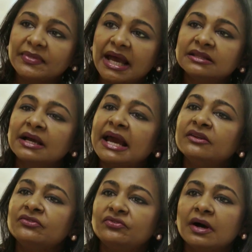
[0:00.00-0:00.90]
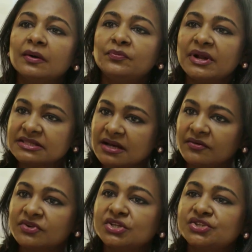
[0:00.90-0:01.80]
And the kind of press
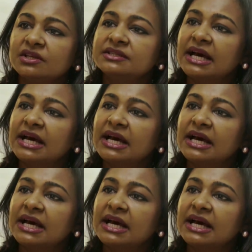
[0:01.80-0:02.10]
coverage,